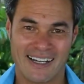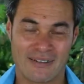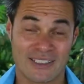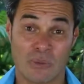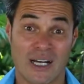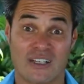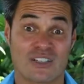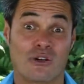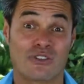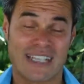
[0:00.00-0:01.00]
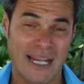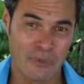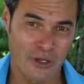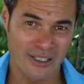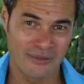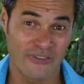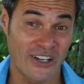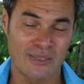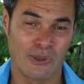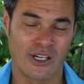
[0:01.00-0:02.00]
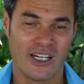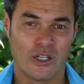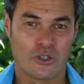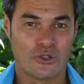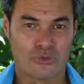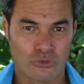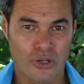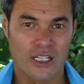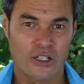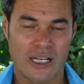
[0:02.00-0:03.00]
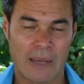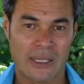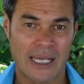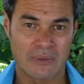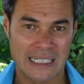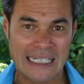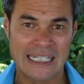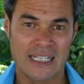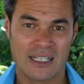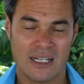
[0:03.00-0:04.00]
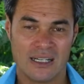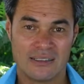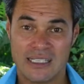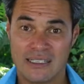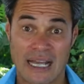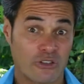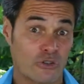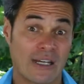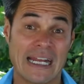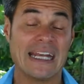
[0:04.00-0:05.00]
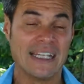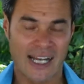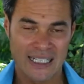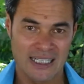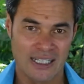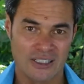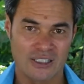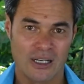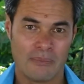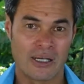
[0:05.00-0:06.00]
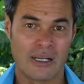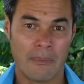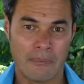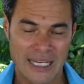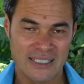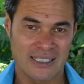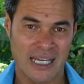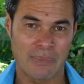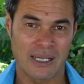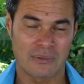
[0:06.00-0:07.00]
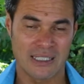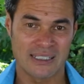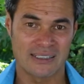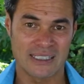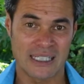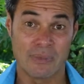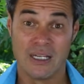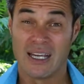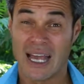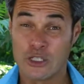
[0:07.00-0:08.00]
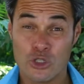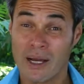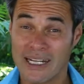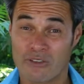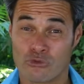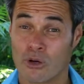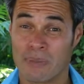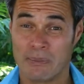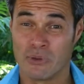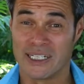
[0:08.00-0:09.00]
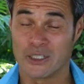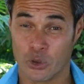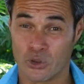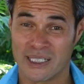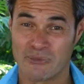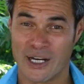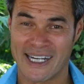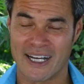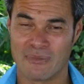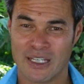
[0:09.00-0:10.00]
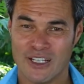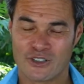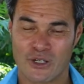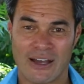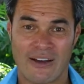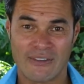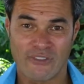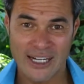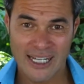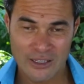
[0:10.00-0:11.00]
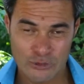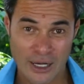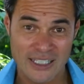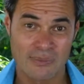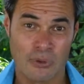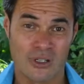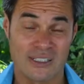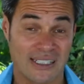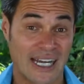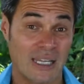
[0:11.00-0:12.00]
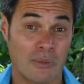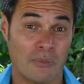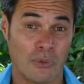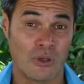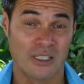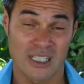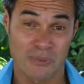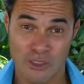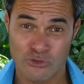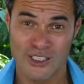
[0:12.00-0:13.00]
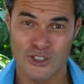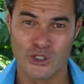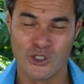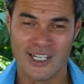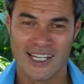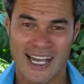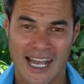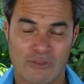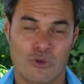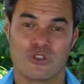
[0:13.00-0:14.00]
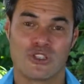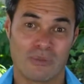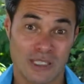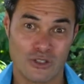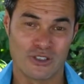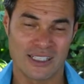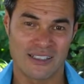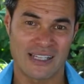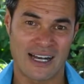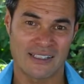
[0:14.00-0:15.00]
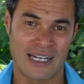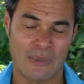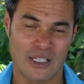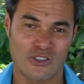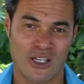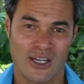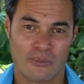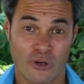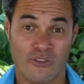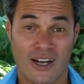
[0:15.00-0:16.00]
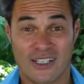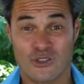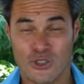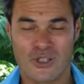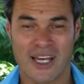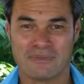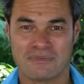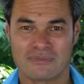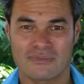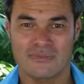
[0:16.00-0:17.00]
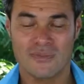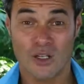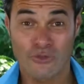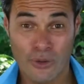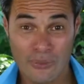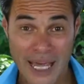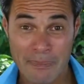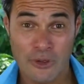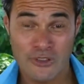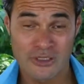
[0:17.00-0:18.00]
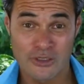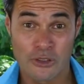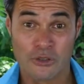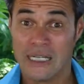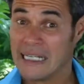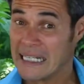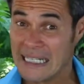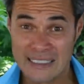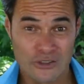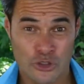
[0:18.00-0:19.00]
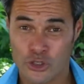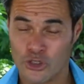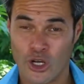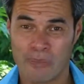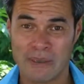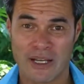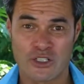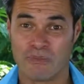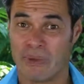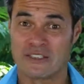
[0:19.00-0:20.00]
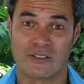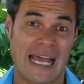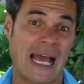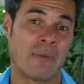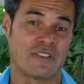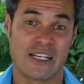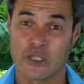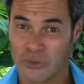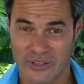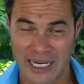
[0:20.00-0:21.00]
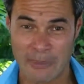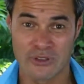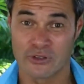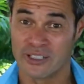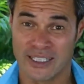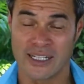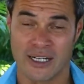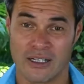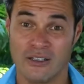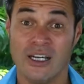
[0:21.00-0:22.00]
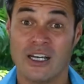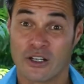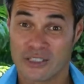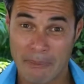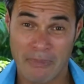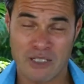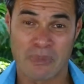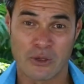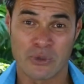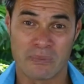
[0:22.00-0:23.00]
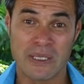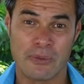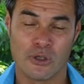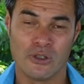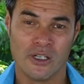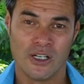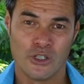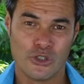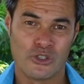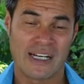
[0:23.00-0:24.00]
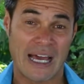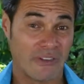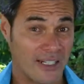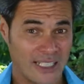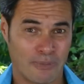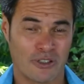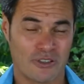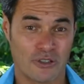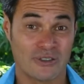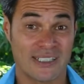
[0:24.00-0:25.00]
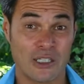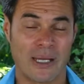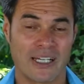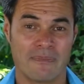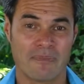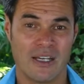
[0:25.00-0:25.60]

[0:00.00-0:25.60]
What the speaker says: someone like a Sheryl Sandberg in Facebook, who's really good at being able to lead, didn't have to create any ideas, but amazing at being able to lead the team. And you might have the wrong people leading your team right now. So finding out the right supporters and getting them on board is going to be critical. And of course, you can be using the talent dynamics profiling to do that. From that person who should not be measured based on how much they're good with the numbers or the detail, because they're much better with the people, you then have the next person who's a deal maker.